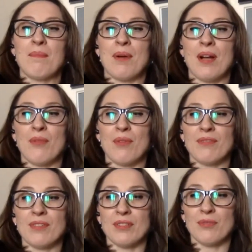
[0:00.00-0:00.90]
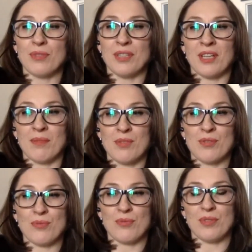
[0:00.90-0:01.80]
However, when it comes
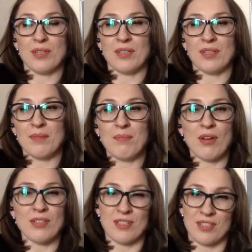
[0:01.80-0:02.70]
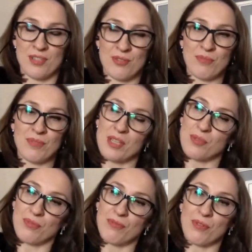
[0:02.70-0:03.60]
to imposter syndrome,
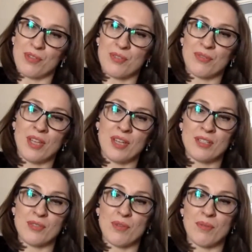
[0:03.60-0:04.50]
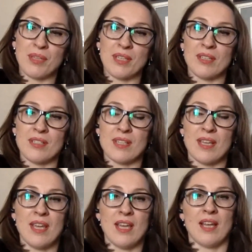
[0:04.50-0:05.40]
yes, we focus on that as well, because
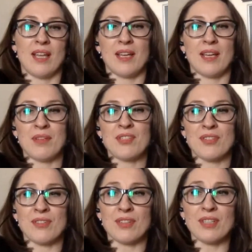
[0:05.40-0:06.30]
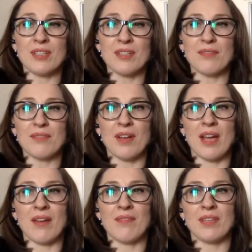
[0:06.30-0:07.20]
like I mentioned earlier,
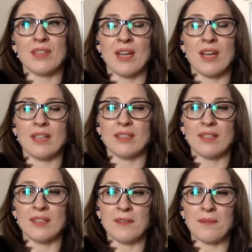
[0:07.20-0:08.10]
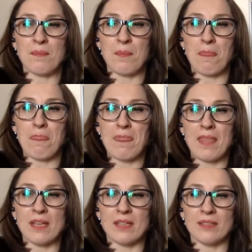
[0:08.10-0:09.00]
having that,
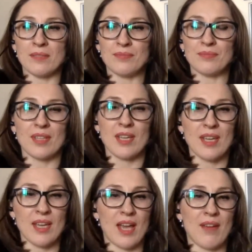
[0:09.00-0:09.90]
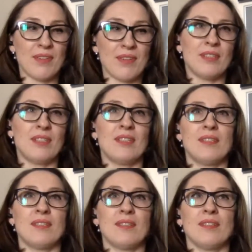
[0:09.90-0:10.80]
having
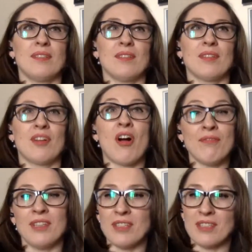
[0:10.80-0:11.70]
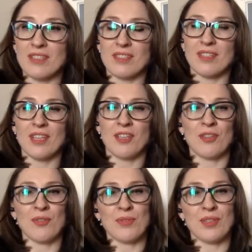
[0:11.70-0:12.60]
the confidence,
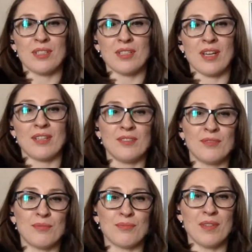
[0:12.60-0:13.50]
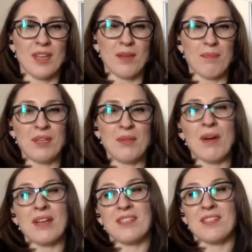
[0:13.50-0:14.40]
you know, it kind of
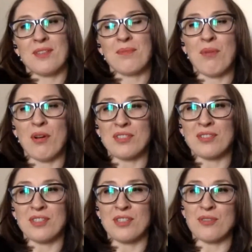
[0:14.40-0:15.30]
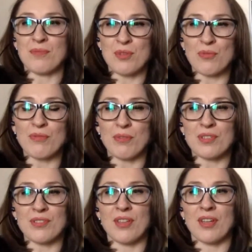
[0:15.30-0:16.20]
minimizes the imposter syndrome. So we
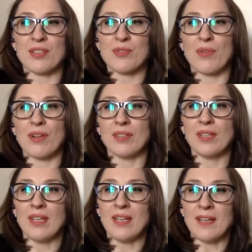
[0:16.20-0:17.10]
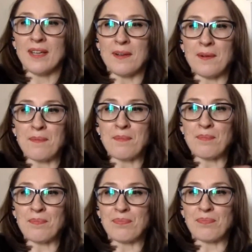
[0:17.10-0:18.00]
focus on that as well.
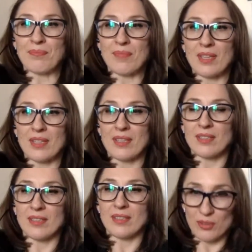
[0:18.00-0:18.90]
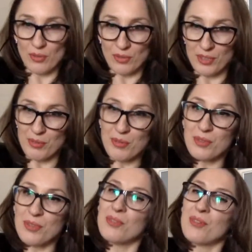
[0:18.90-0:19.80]
Totally agree
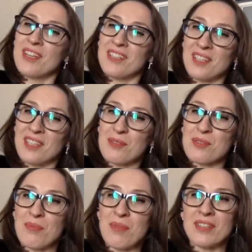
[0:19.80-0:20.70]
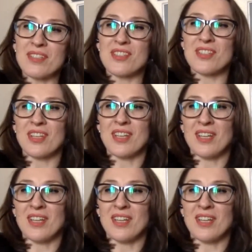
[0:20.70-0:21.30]
with you, Doina. Thank you so much.